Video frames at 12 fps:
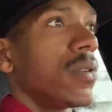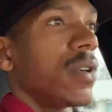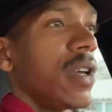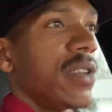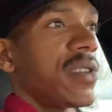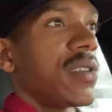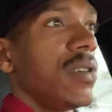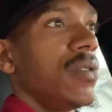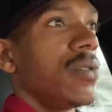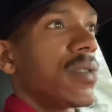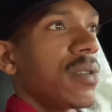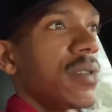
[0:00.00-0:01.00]

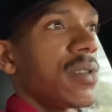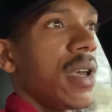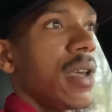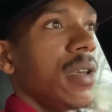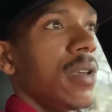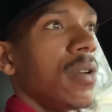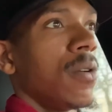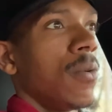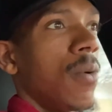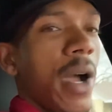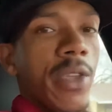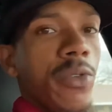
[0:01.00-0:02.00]
excuse to say
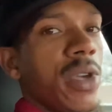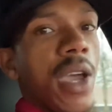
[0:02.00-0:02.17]
why you